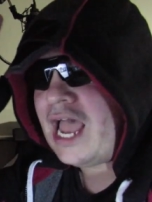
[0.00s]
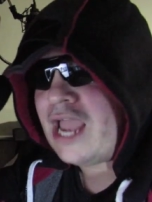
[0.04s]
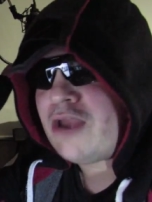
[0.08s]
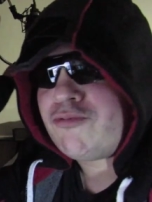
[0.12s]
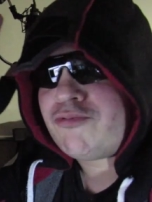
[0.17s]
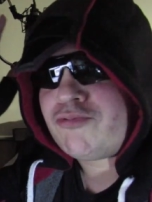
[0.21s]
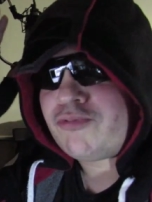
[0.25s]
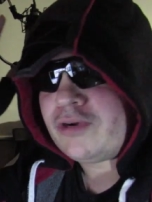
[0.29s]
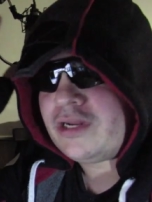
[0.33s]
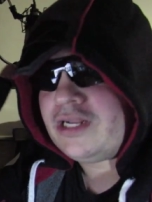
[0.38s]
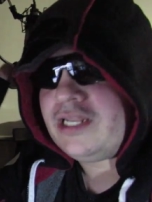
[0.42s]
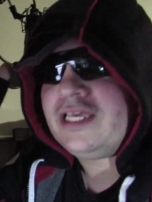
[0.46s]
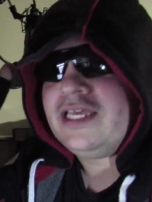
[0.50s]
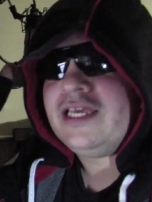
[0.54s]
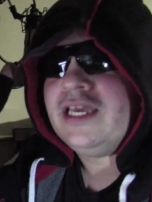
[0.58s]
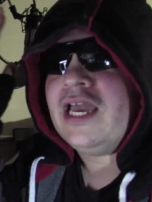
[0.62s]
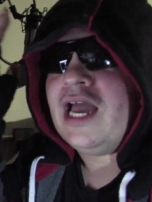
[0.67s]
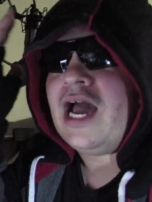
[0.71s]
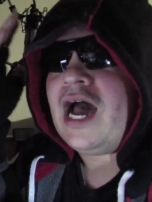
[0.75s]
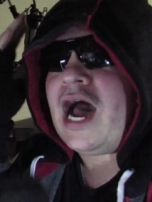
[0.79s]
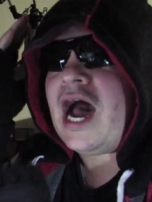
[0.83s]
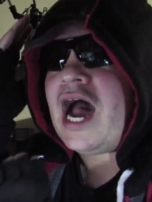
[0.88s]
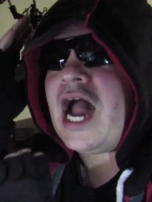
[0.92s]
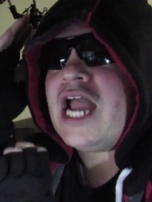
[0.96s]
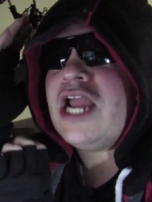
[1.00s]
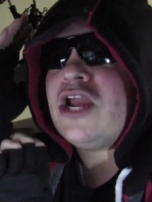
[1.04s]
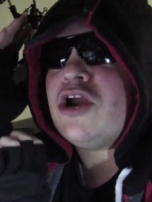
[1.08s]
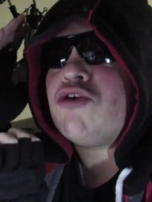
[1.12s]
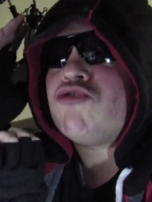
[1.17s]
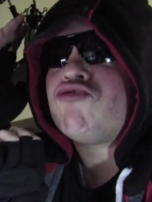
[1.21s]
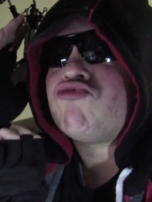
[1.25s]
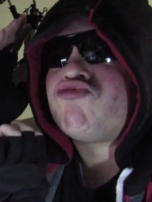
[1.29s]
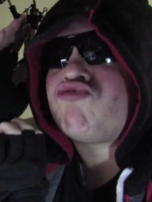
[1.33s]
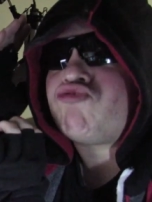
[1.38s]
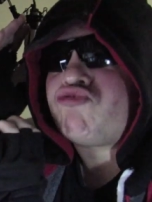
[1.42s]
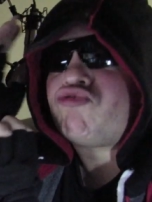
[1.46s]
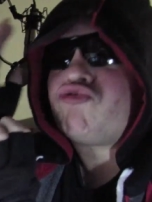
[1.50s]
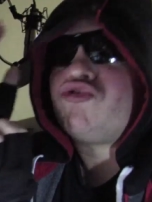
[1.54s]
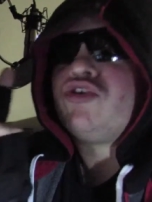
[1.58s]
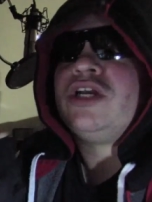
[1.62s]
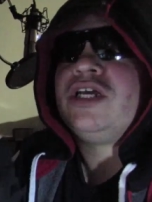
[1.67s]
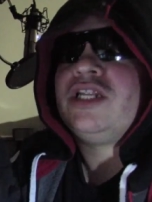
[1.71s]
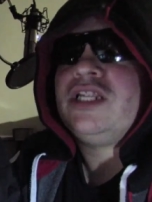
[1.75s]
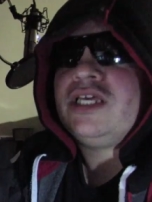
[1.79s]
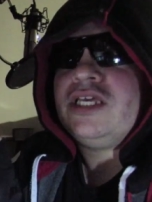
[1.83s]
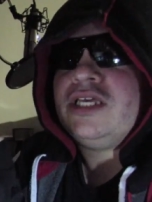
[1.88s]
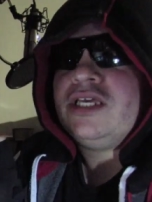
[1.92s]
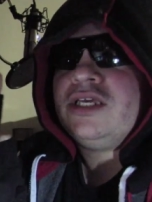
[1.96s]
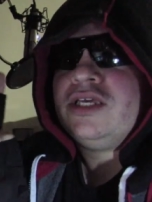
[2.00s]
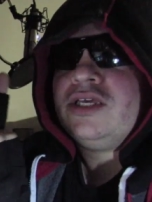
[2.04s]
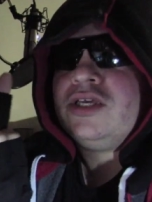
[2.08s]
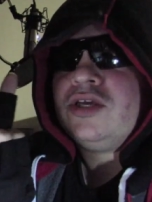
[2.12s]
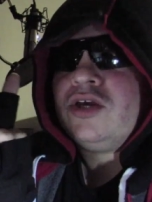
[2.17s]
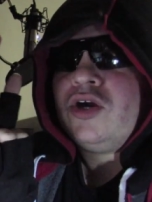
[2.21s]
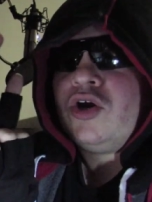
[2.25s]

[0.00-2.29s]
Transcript: I really, I really